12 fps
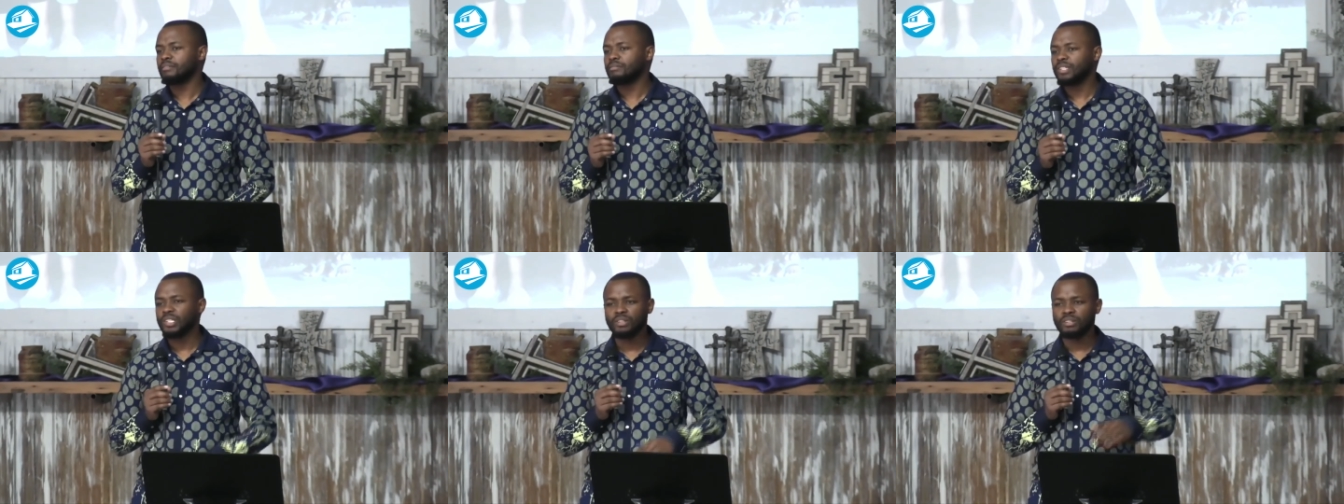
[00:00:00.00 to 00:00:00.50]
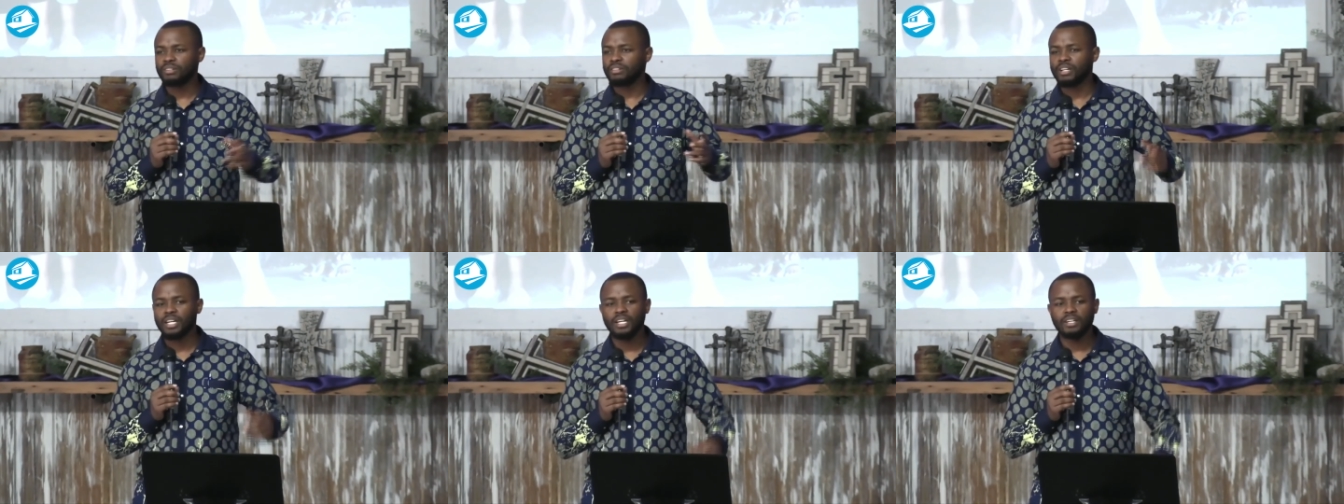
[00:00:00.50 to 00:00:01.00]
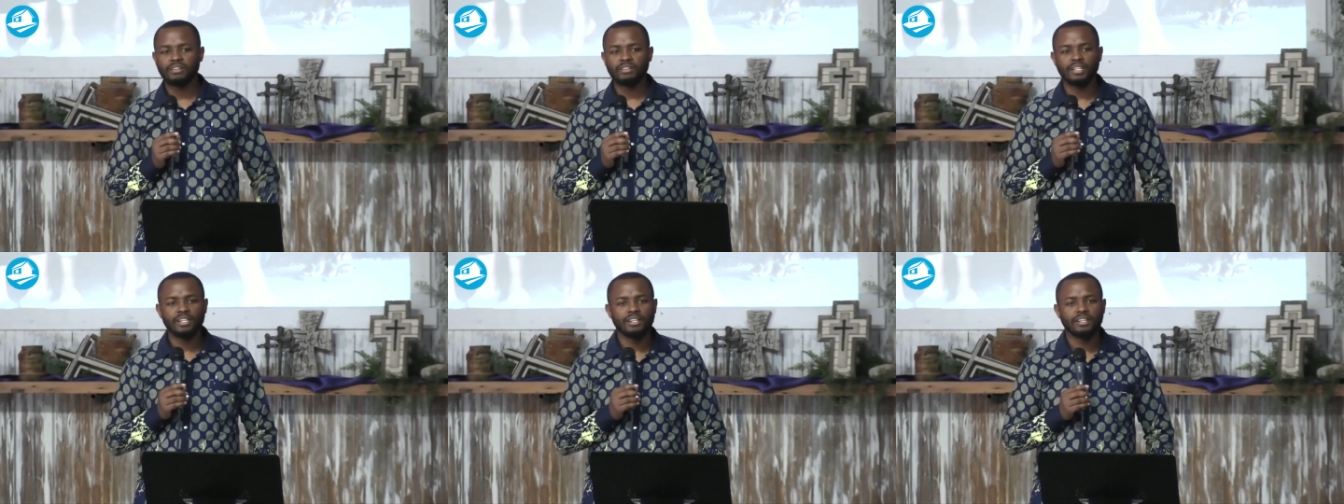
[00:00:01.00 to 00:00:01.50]
You don't look
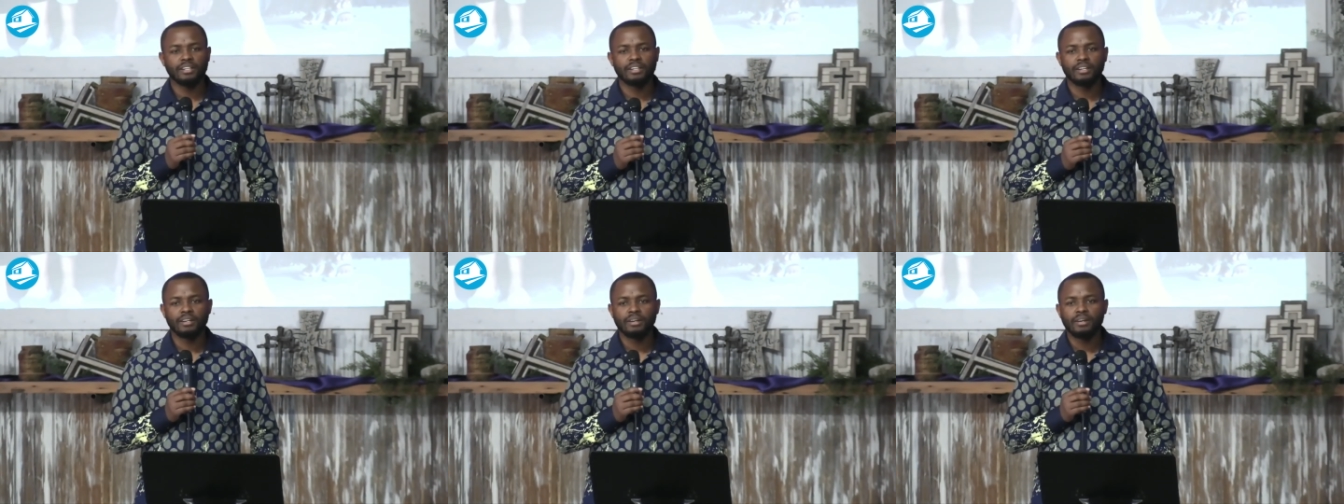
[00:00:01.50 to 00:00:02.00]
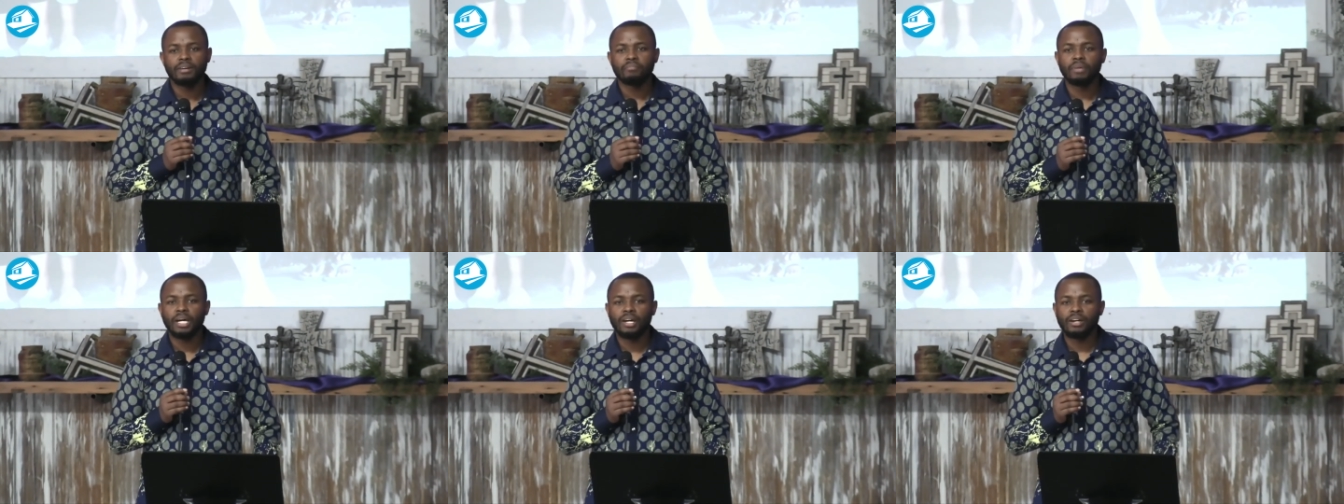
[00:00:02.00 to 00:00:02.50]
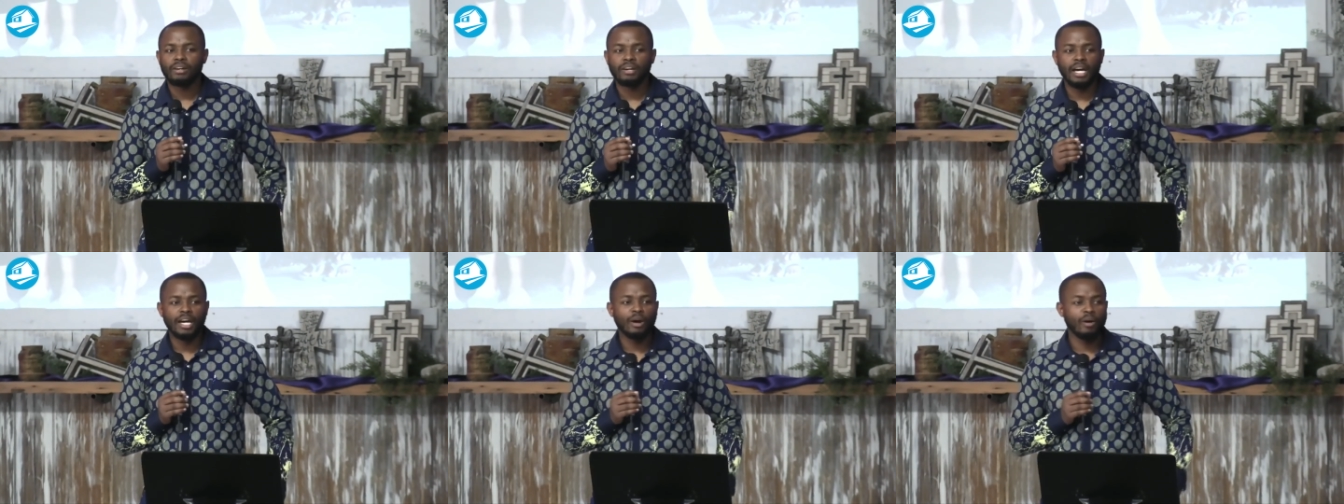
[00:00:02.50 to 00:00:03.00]
angry. But
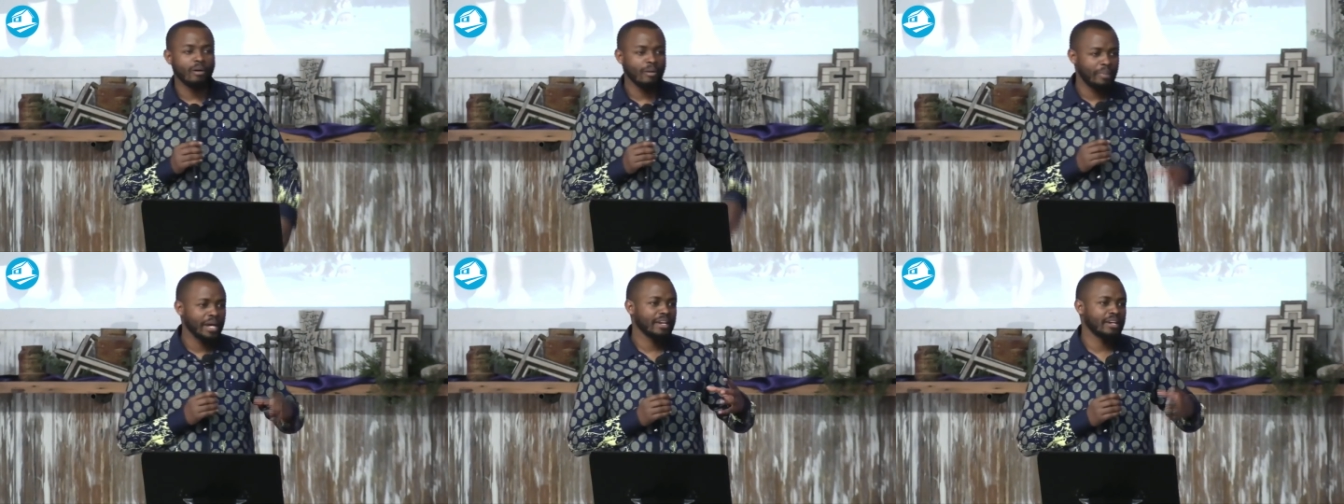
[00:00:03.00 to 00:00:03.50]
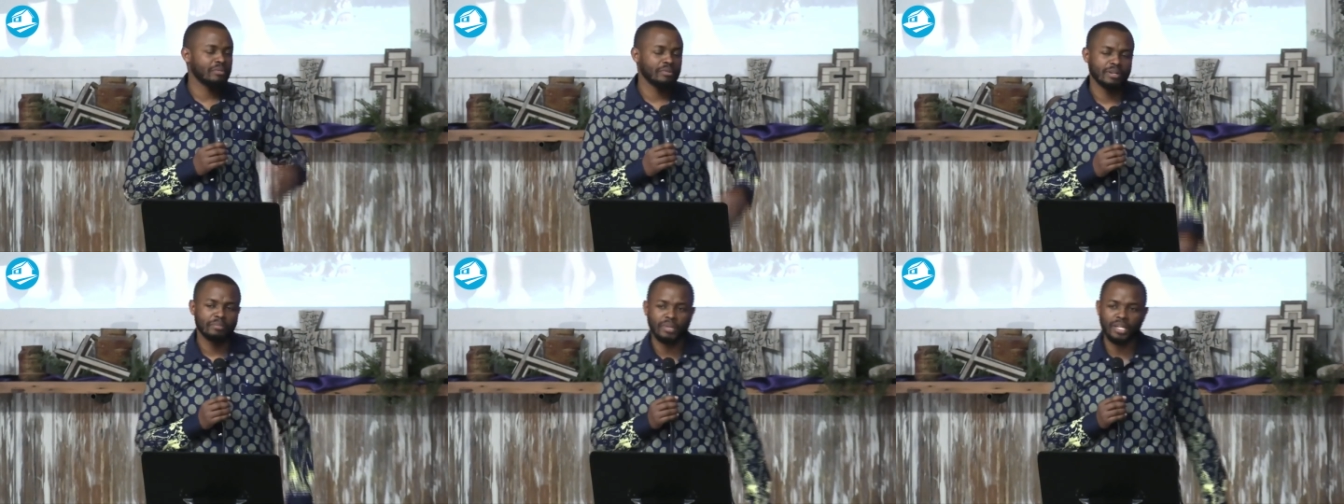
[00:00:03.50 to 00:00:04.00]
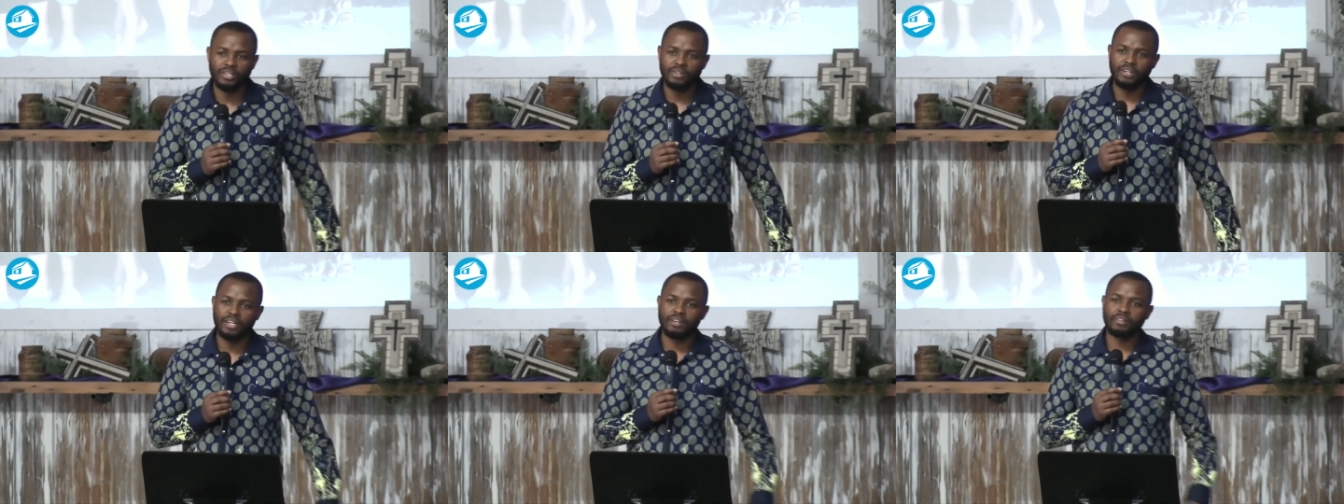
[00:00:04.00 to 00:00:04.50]
I, hope I can really make you
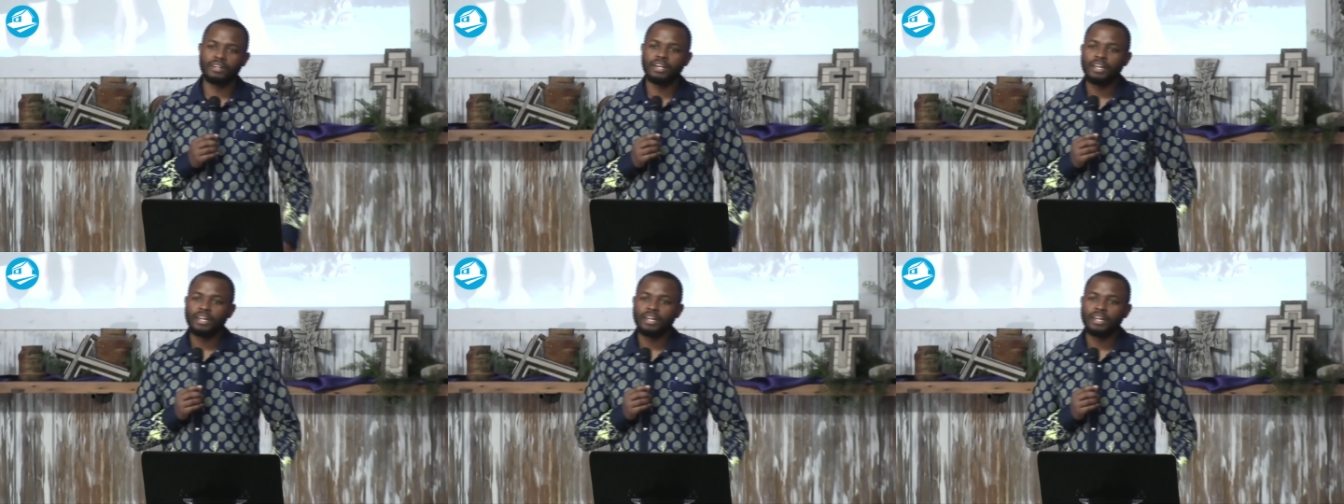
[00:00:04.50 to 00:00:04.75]
angry.